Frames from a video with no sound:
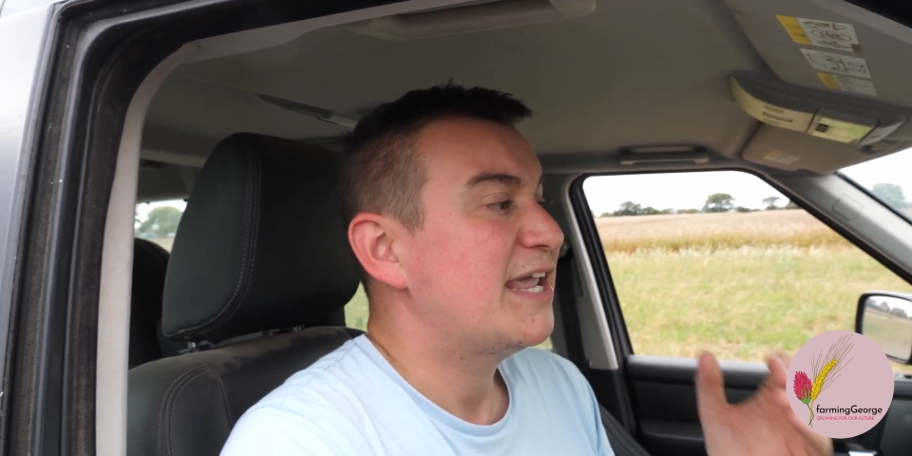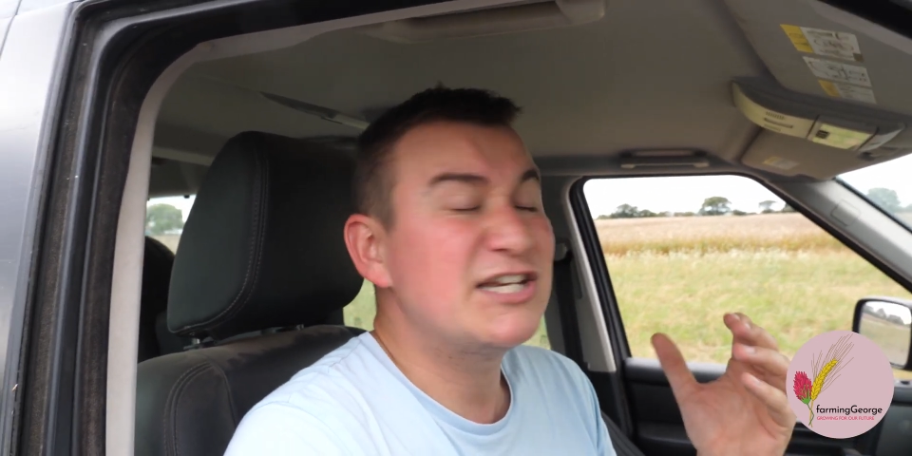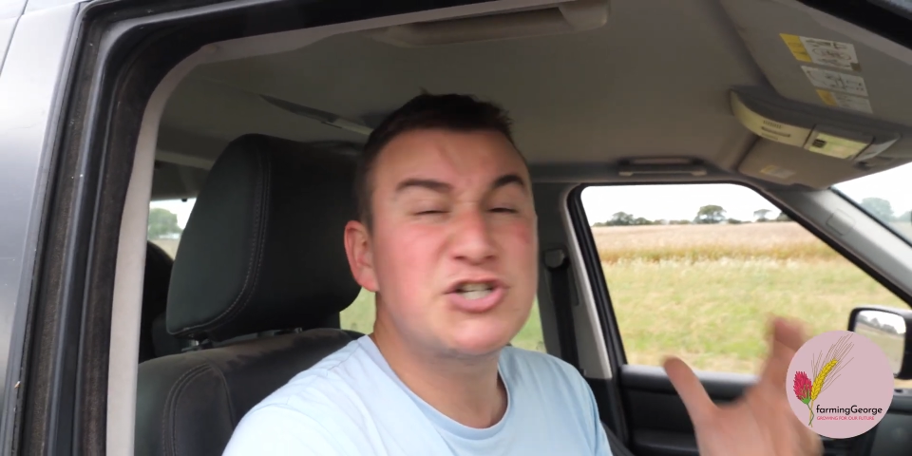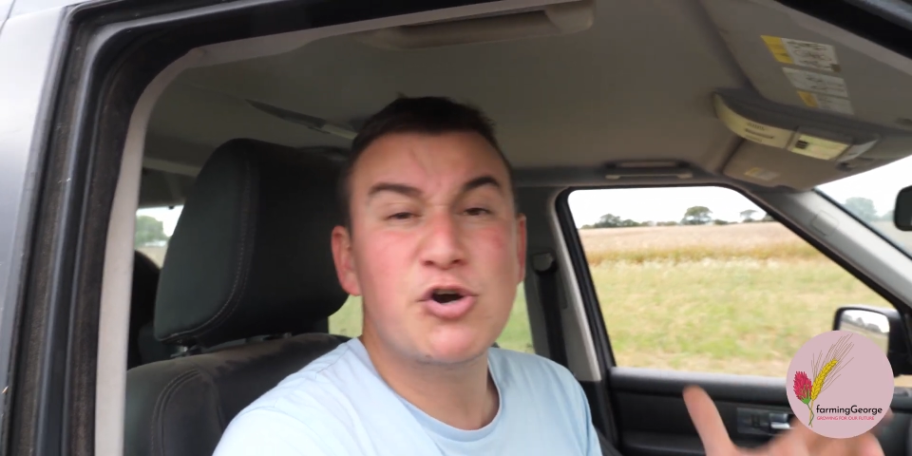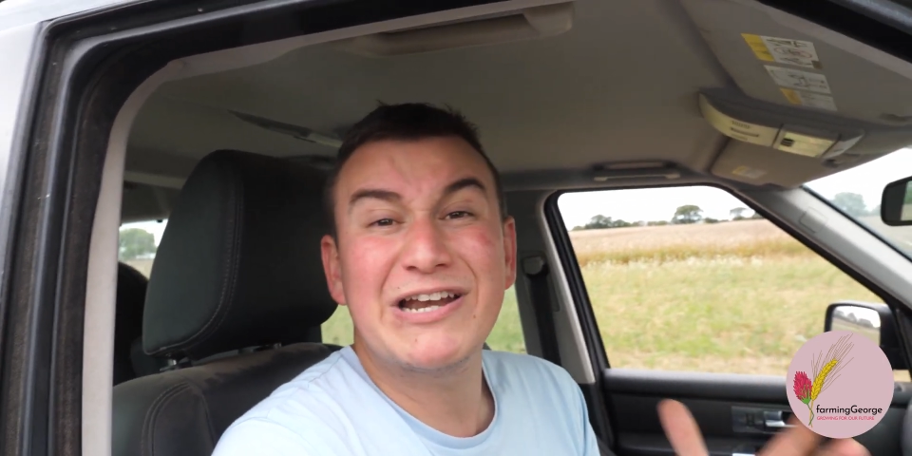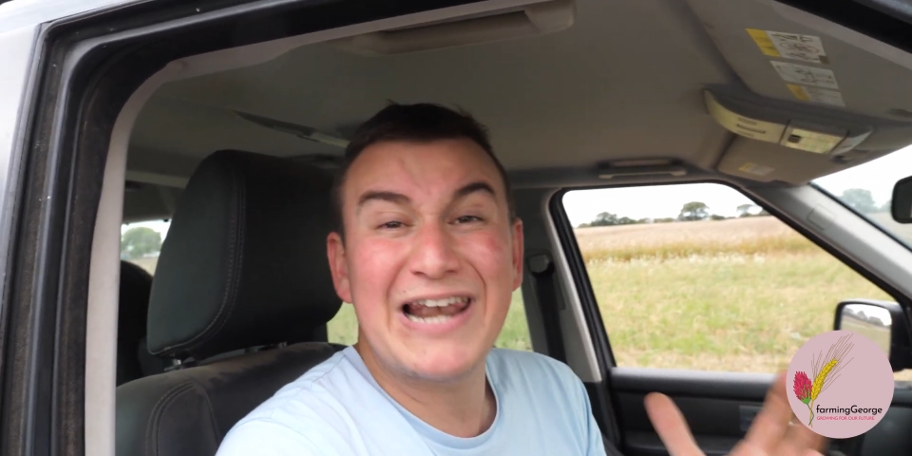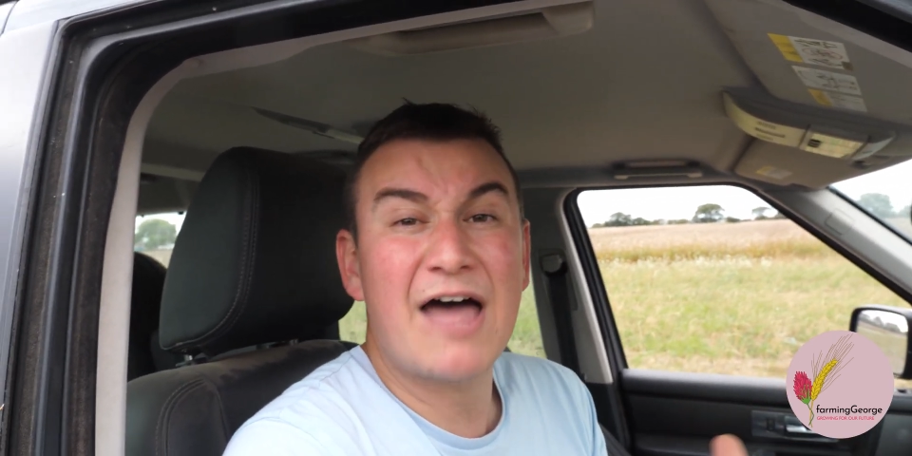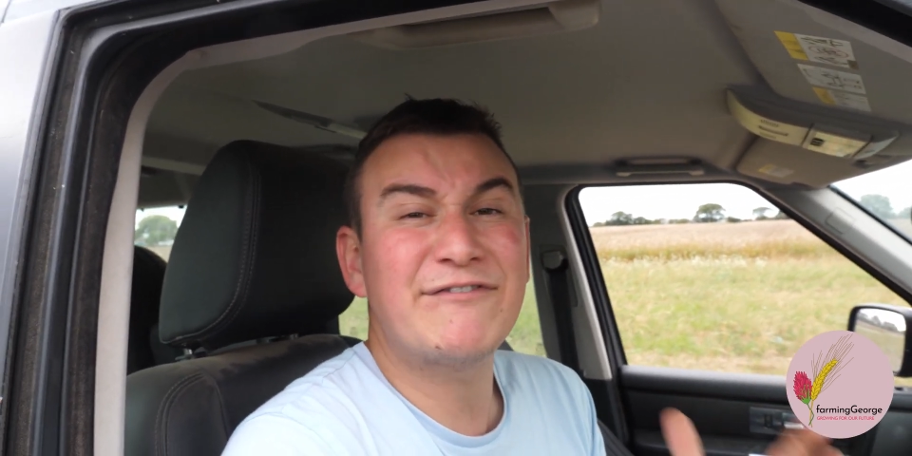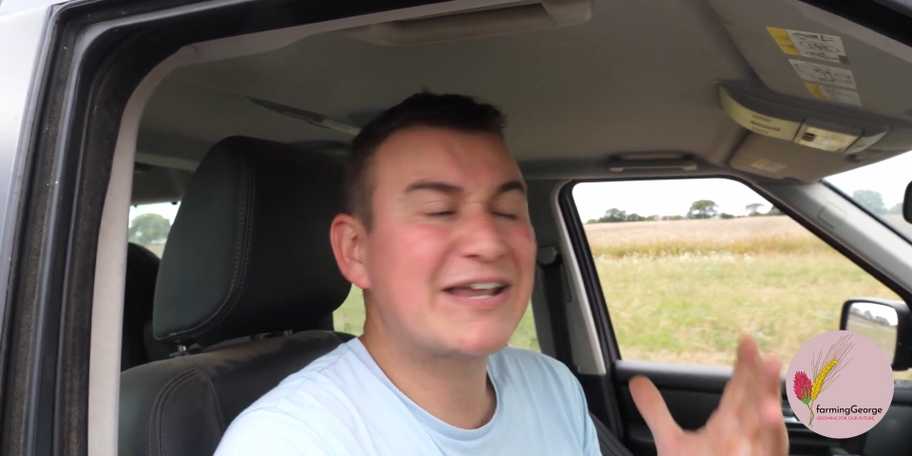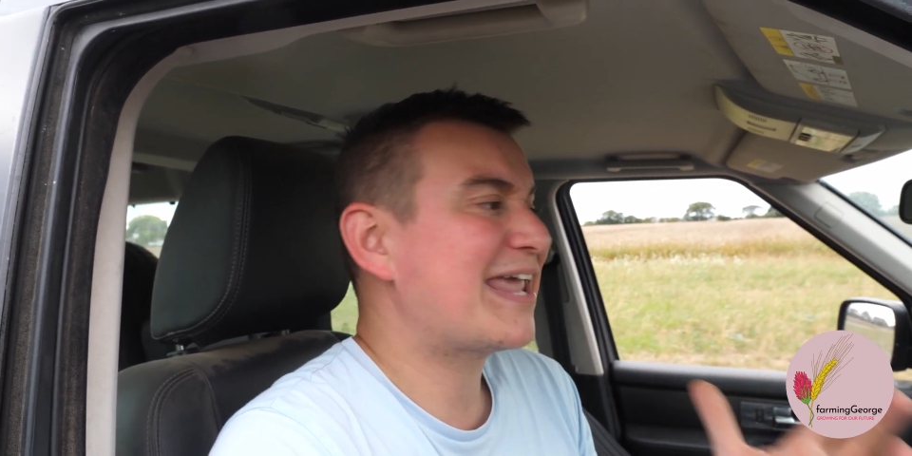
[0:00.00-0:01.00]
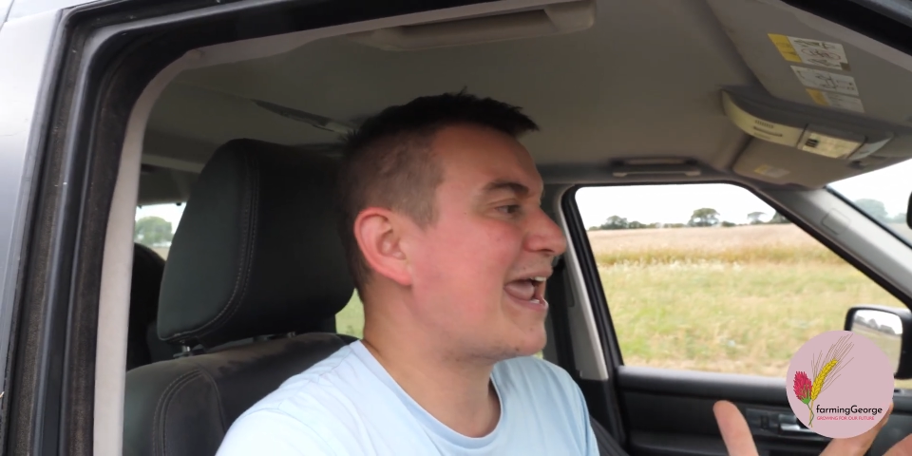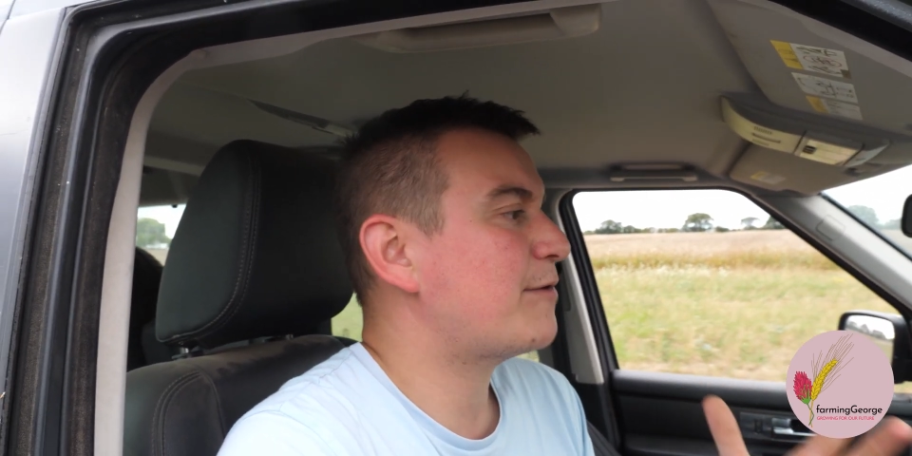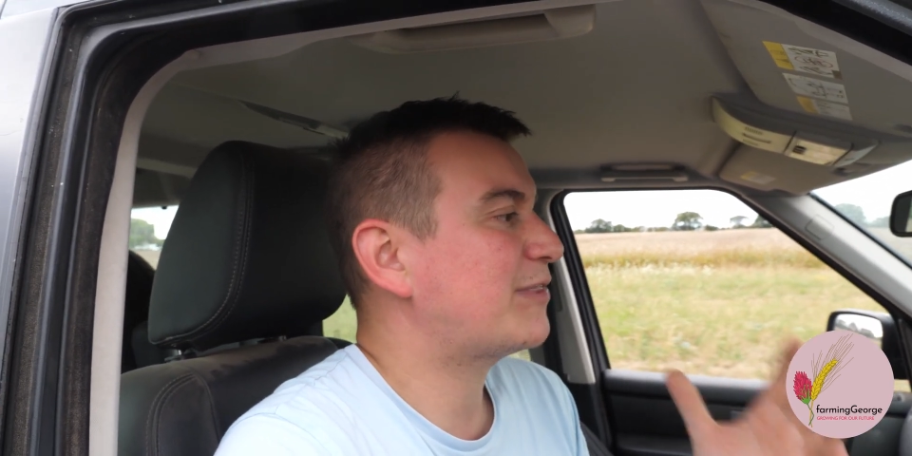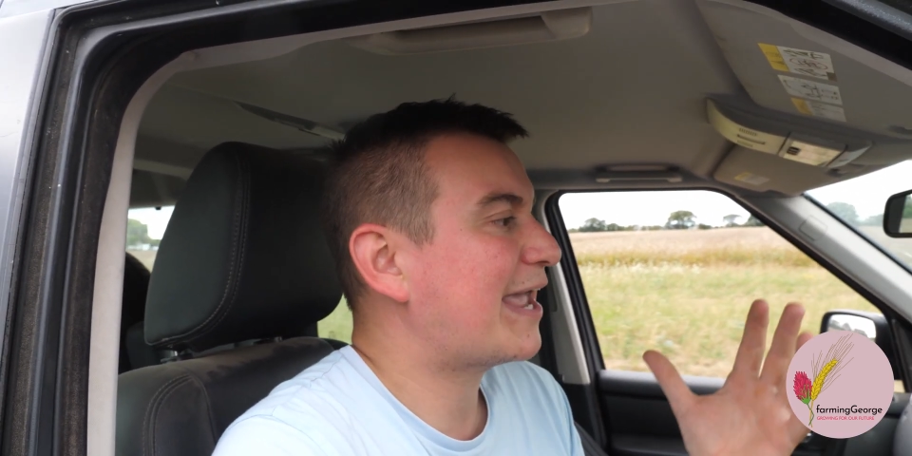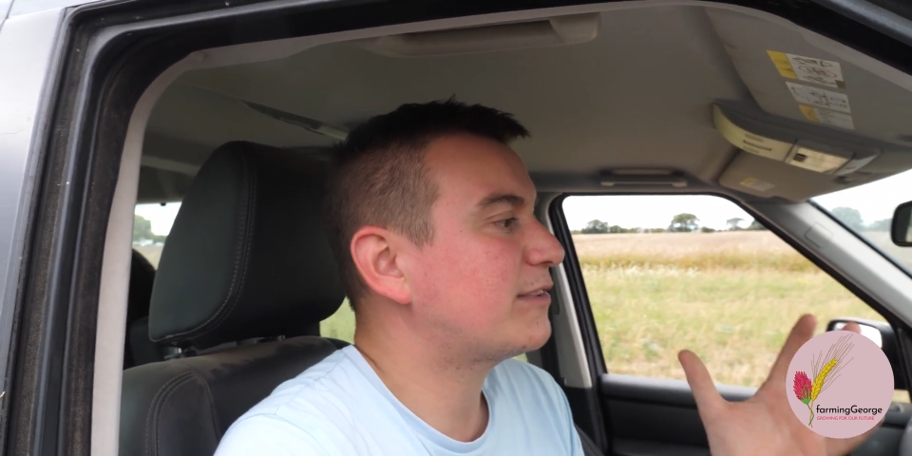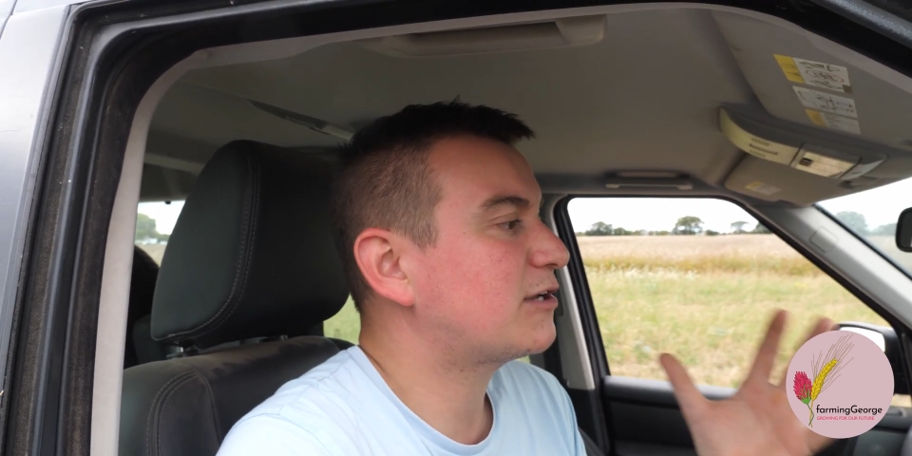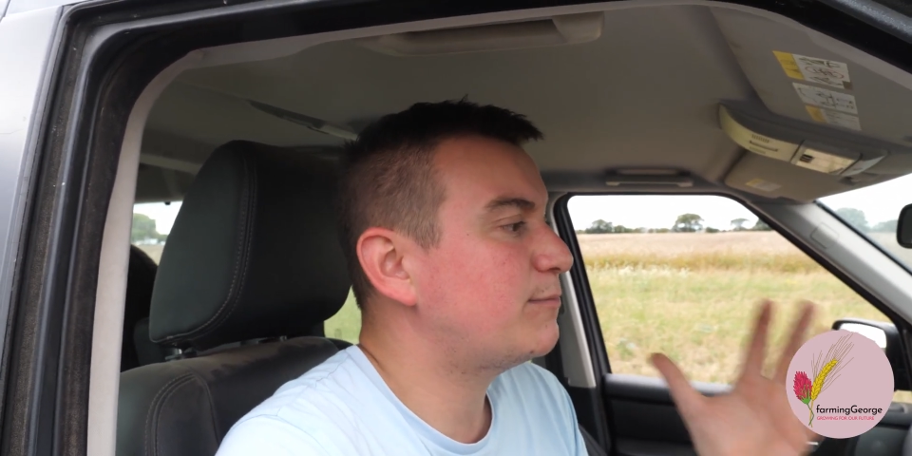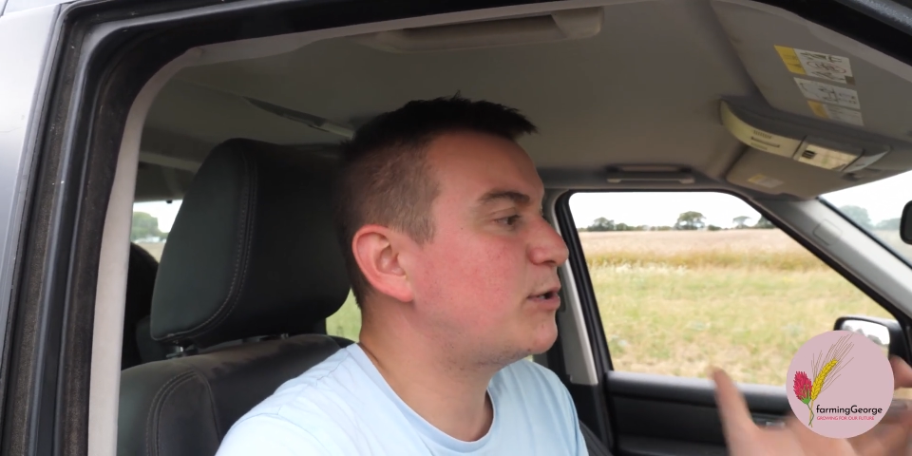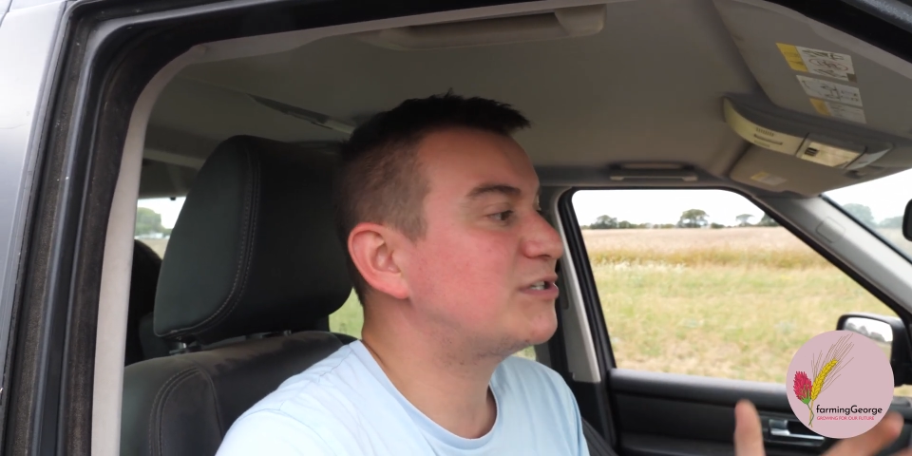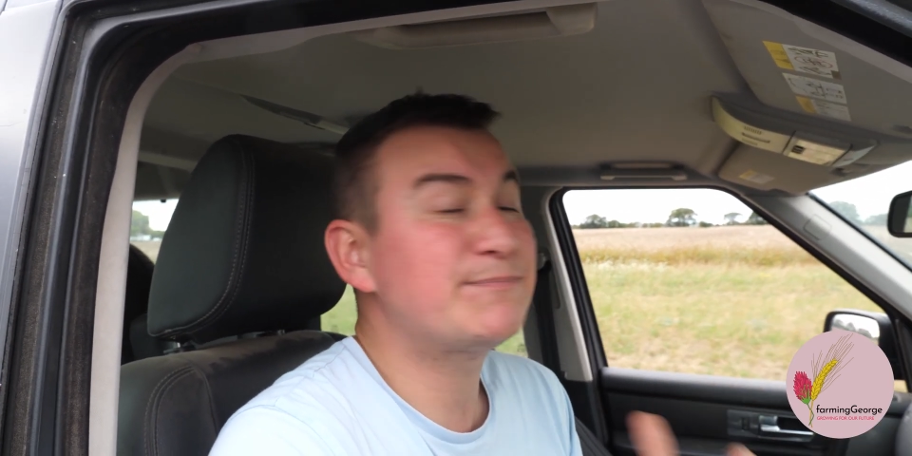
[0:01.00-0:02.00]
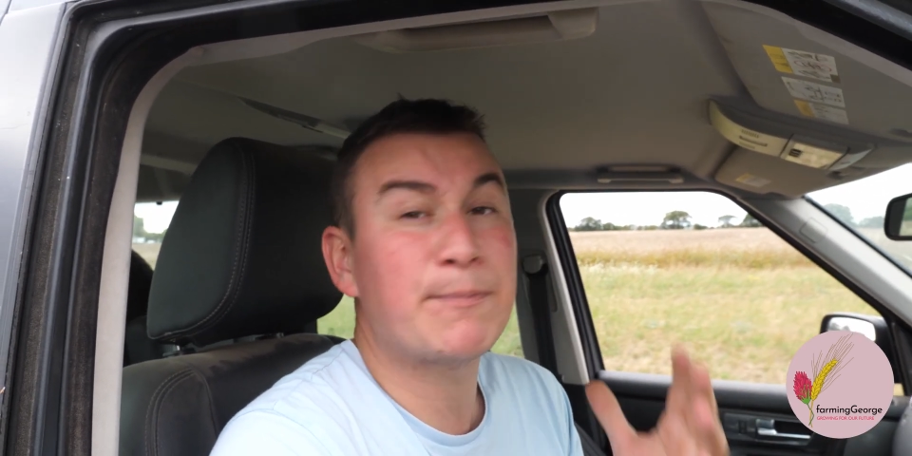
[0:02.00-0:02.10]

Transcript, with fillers: ensuring love and care with how the community